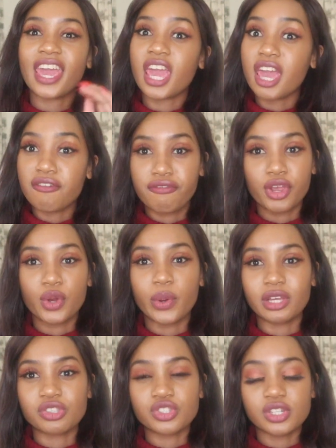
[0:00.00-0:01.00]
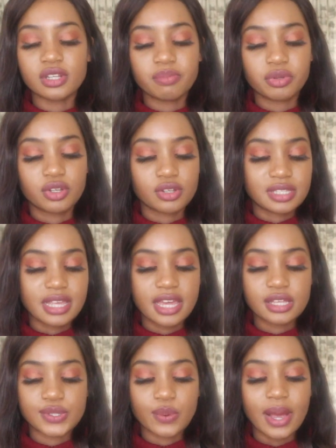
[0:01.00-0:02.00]
every question because there
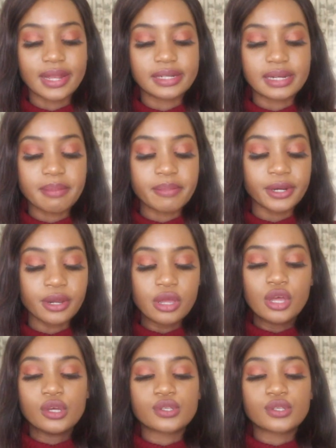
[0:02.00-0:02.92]
is quite a number.